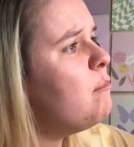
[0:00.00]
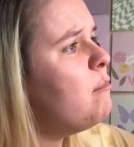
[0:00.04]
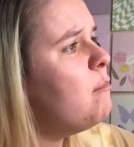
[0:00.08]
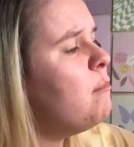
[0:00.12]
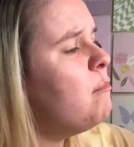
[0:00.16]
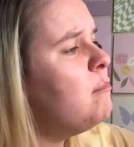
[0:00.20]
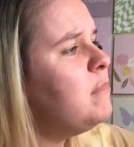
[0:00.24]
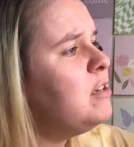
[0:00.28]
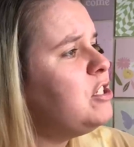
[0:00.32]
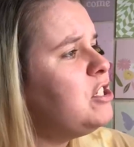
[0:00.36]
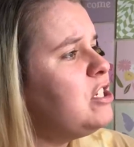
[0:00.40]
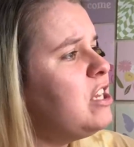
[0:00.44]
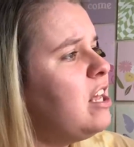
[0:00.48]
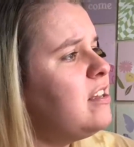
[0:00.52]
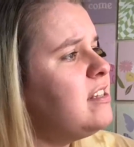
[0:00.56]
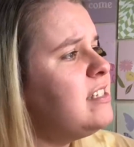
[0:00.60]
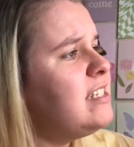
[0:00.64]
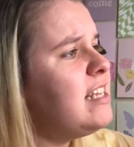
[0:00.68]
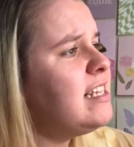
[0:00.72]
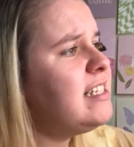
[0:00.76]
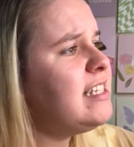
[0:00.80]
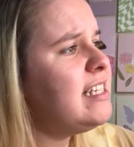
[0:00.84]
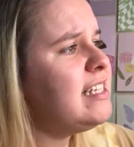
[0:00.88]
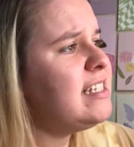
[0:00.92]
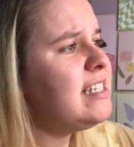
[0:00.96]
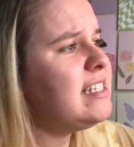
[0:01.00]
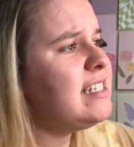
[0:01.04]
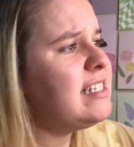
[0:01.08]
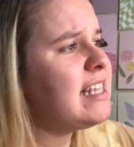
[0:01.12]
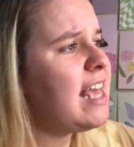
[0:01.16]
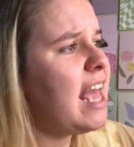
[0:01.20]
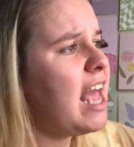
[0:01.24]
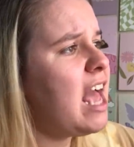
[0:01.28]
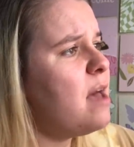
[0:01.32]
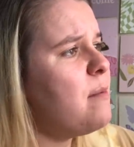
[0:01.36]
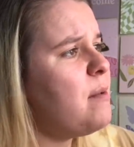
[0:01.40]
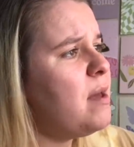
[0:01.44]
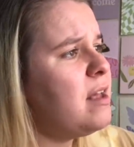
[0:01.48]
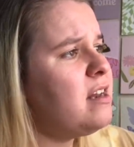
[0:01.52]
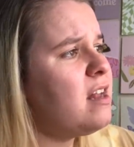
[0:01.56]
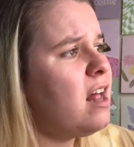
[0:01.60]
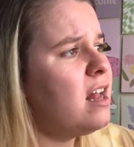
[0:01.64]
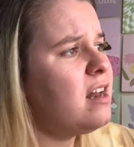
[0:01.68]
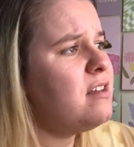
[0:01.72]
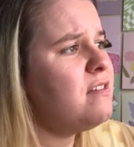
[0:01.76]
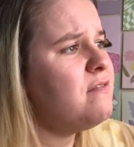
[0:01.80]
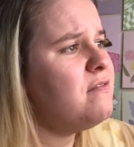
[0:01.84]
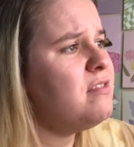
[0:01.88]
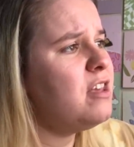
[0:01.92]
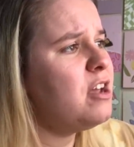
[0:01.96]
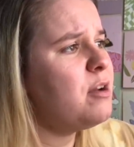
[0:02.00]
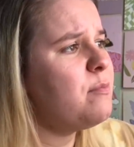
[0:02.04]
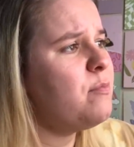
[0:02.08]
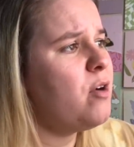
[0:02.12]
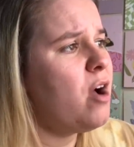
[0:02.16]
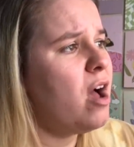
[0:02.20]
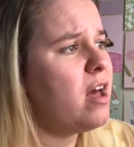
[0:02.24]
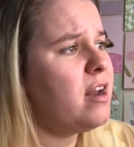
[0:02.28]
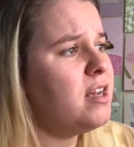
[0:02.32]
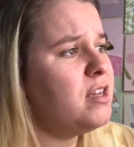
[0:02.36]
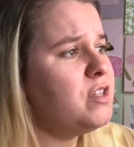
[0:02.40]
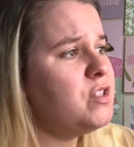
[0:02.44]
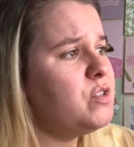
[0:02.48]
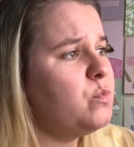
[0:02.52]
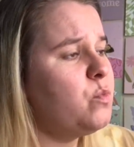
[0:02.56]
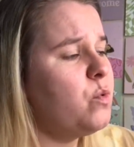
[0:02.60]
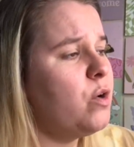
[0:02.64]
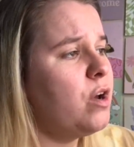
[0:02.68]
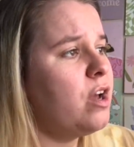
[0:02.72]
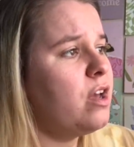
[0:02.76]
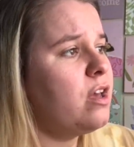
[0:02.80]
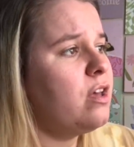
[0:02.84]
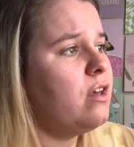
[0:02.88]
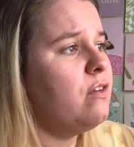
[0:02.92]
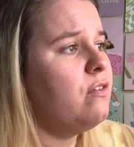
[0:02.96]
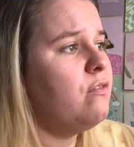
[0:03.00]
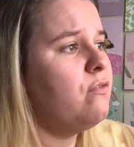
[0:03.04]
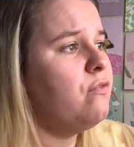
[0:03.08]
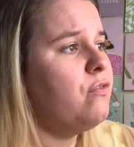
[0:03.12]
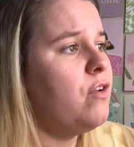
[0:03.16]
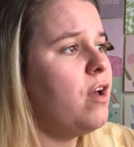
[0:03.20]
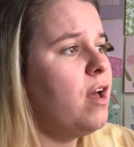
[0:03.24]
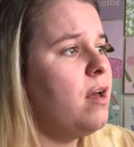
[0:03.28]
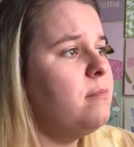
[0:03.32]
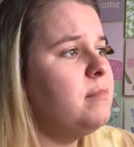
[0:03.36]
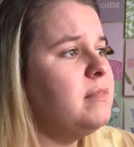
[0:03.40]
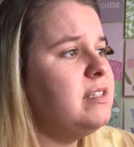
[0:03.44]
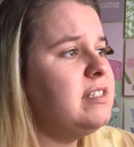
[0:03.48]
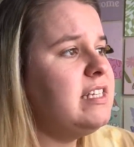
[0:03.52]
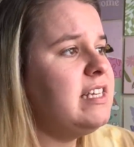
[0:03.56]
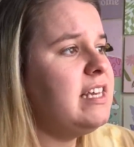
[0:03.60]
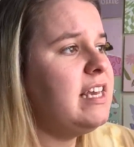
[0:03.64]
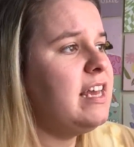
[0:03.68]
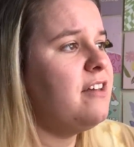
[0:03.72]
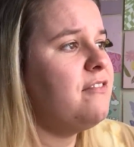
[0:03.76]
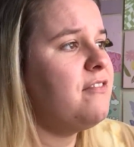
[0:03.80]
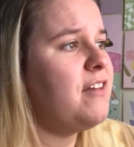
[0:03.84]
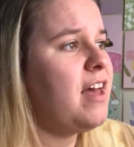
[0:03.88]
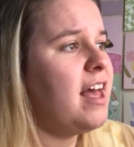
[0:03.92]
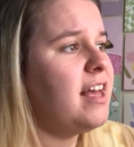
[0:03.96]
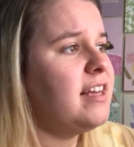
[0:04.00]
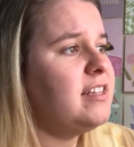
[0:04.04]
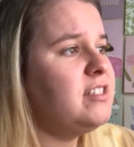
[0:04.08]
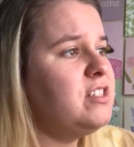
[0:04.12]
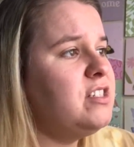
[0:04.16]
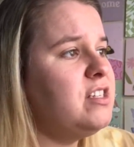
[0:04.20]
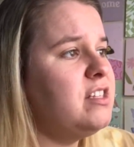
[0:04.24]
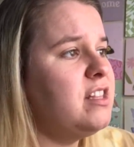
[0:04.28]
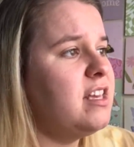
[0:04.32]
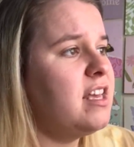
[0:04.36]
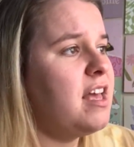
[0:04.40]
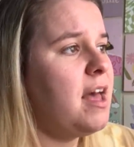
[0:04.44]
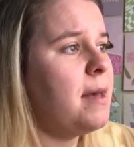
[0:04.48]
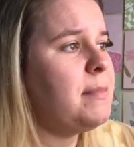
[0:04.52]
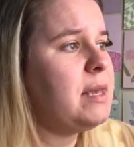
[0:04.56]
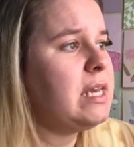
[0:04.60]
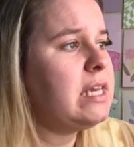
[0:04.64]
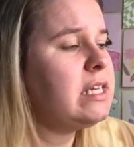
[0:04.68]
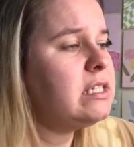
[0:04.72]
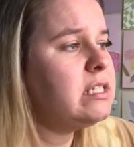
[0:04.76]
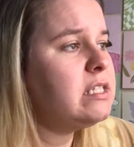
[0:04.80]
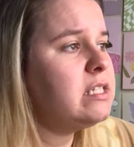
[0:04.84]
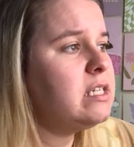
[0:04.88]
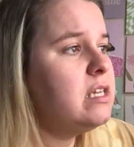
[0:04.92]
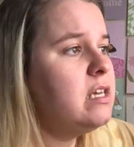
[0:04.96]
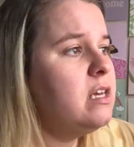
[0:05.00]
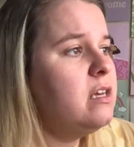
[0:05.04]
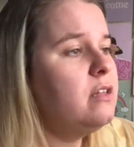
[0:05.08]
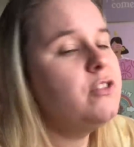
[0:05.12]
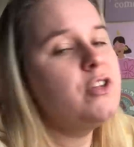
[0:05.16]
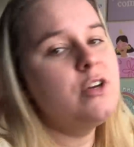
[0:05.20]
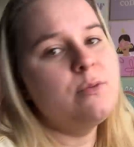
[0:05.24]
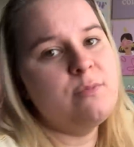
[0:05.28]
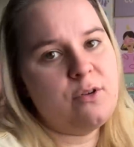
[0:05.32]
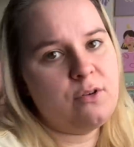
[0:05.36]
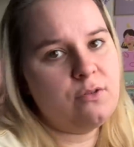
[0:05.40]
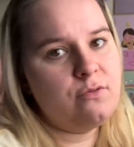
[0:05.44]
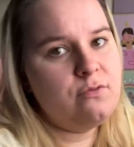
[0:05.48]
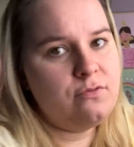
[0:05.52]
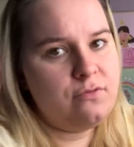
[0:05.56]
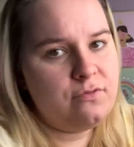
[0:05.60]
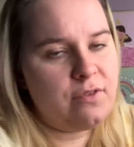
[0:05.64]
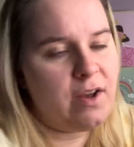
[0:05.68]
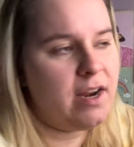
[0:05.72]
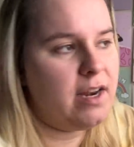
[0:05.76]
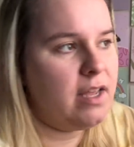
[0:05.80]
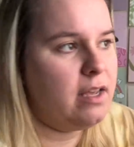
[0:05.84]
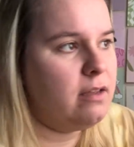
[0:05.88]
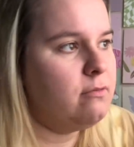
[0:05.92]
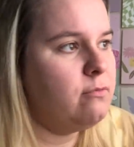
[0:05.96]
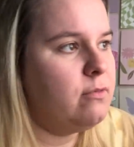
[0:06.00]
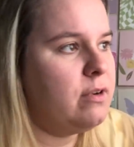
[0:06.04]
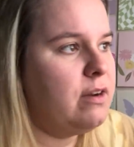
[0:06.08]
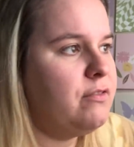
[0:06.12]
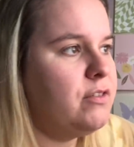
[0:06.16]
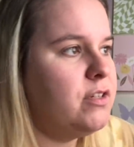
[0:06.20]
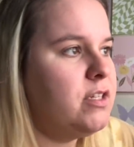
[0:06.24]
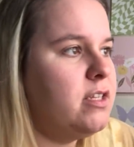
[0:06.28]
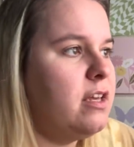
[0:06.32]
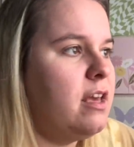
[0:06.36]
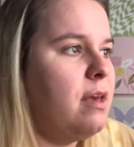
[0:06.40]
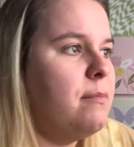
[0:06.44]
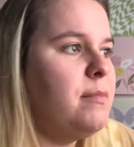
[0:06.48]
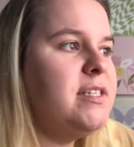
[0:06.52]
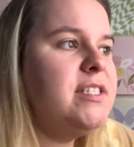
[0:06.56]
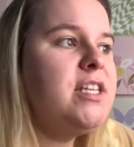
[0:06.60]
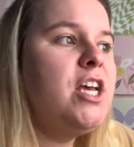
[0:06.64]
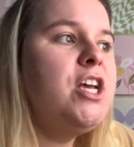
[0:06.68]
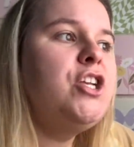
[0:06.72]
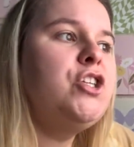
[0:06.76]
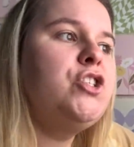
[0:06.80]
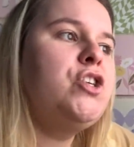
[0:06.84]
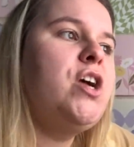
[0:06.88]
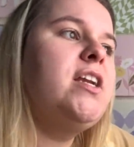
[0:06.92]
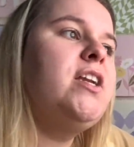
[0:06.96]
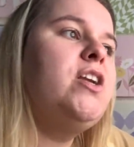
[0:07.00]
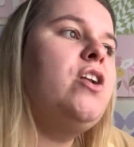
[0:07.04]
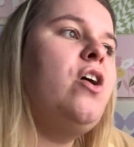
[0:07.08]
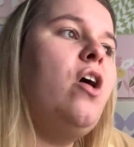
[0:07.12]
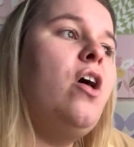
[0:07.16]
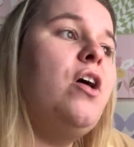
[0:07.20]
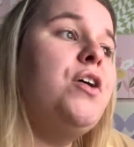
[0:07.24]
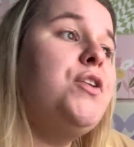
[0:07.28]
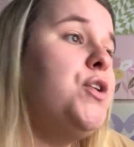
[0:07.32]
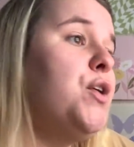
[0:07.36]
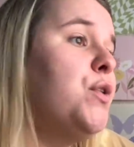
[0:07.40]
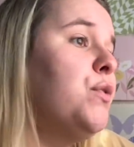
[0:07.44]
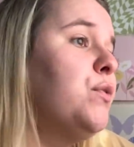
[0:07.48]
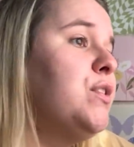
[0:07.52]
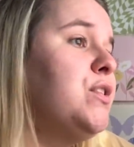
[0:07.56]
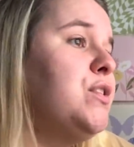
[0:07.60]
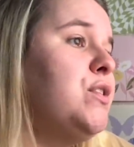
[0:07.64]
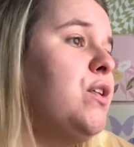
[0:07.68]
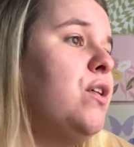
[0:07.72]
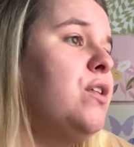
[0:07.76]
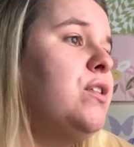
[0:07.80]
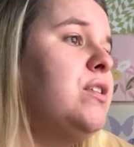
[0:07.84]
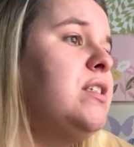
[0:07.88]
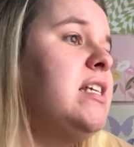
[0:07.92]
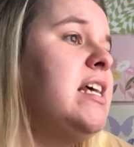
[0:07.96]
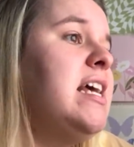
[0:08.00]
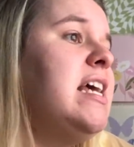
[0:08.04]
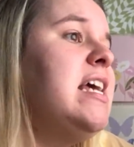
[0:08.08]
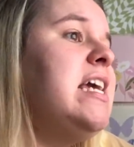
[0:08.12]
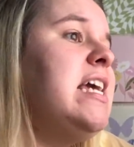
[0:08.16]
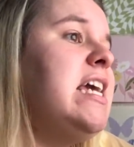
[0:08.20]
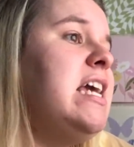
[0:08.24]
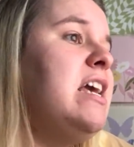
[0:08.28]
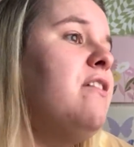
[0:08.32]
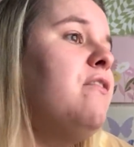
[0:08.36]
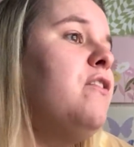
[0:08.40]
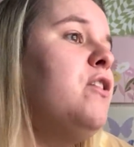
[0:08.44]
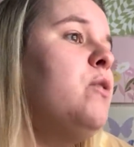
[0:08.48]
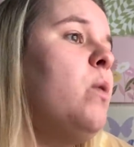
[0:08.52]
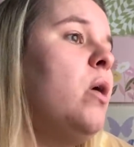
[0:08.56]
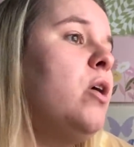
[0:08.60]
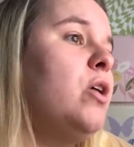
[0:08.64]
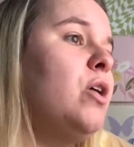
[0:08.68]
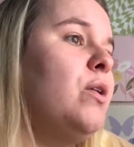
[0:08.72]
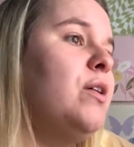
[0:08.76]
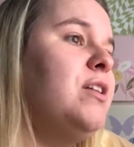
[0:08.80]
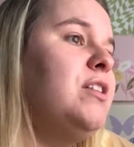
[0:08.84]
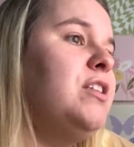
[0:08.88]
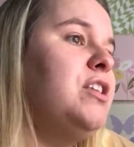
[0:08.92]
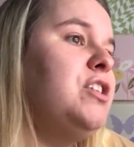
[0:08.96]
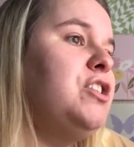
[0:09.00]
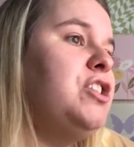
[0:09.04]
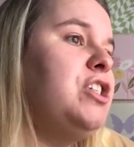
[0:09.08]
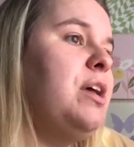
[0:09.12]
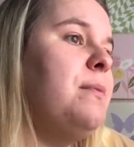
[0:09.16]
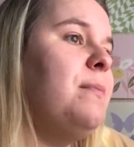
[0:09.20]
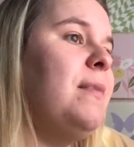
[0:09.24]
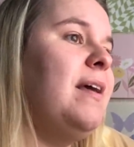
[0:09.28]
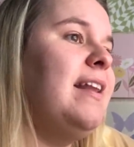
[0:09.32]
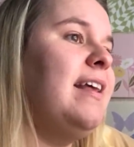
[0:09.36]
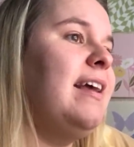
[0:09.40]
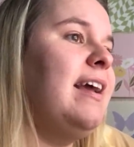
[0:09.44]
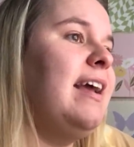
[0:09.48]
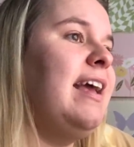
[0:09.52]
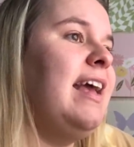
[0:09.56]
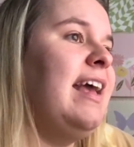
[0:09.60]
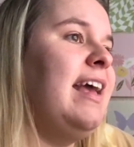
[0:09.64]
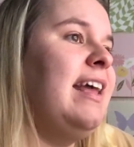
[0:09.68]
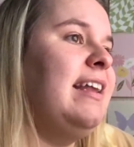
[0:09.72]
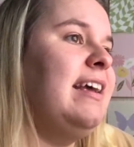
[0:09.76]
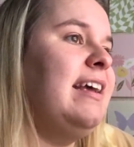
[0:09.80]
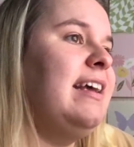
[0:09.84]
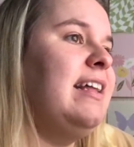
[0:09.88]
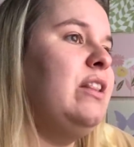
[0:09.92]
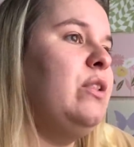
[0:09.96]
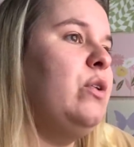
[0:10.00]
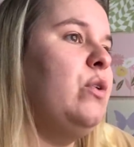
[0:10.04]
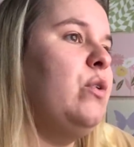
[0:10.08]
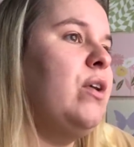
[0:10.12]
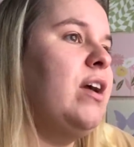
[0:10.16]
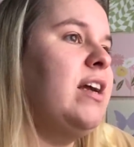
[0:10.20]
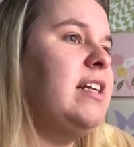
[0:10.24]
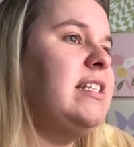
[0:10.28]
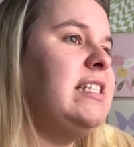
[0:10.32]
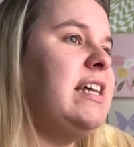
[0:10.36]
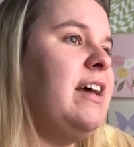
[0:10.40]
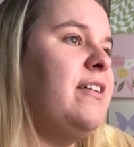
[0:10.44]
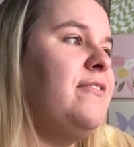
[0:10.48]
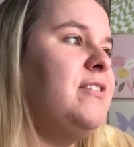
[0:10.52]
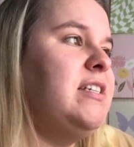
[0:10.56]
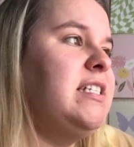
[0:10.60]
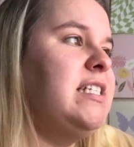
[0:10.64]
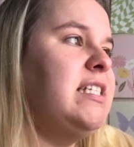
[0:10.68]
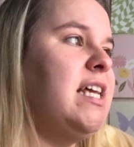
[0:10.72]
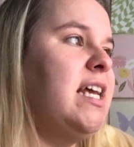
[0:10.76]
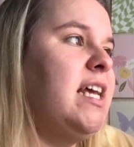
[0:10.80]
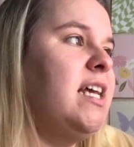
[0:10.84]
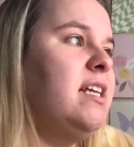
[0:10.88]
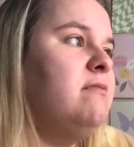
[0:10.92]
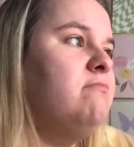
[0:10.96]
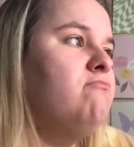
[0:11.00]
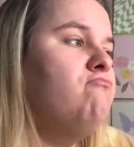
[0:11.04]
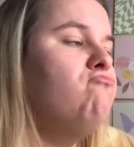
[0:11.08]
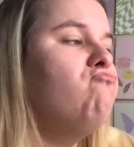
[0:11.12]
Michelle says it's a scam and none of their products work, from TFX to the gummies. To the gummies. Tried it all and no results, even while going to the gym in a caloric deficit.